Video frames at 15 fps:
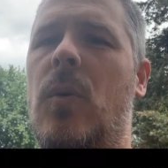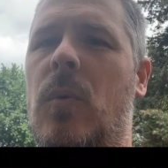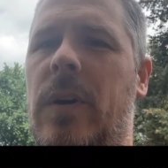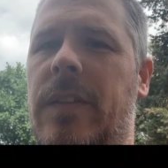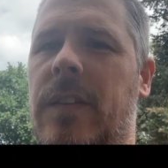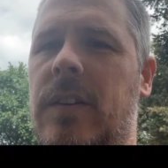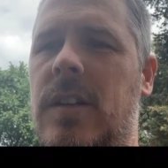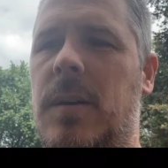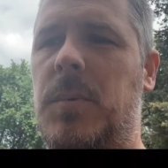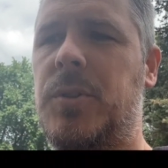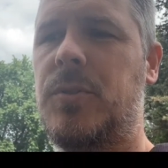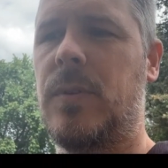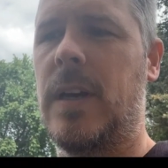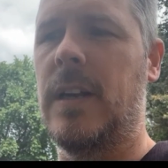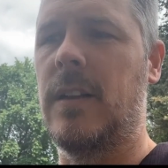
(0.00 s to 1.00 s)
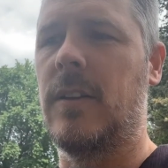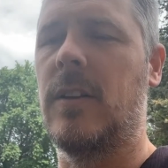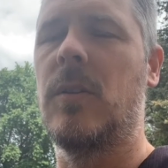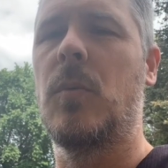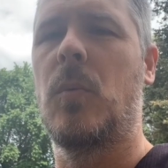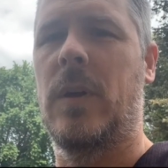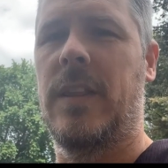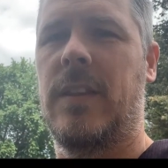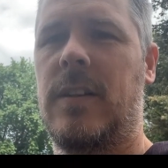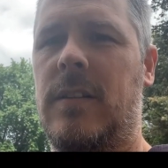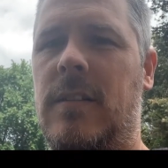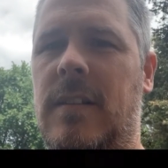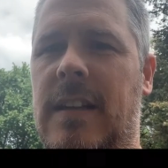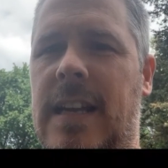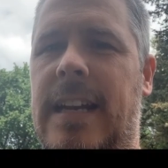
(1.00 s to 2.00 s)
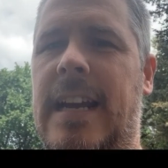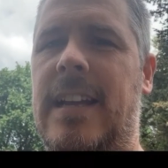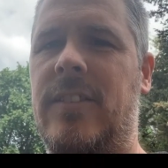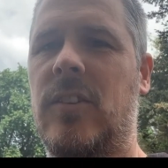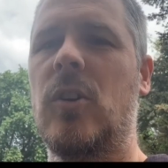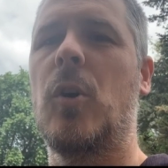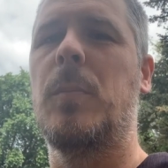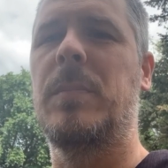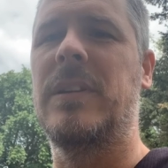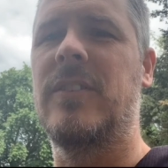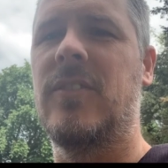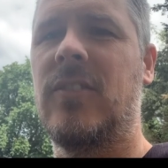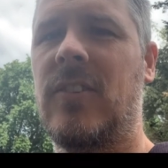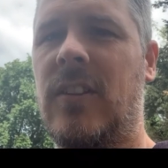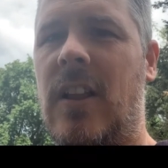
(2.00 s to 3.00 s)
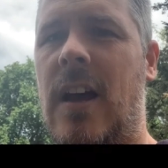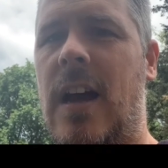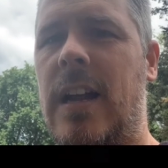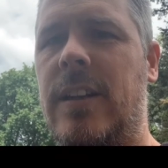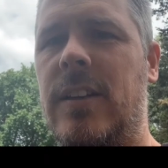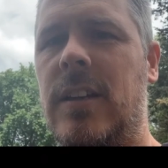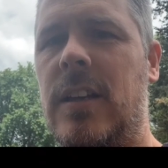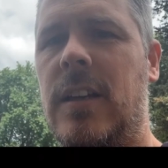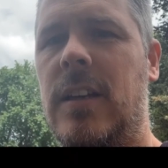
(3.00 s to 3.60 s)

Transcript: with a double trailer with a, that has an open slot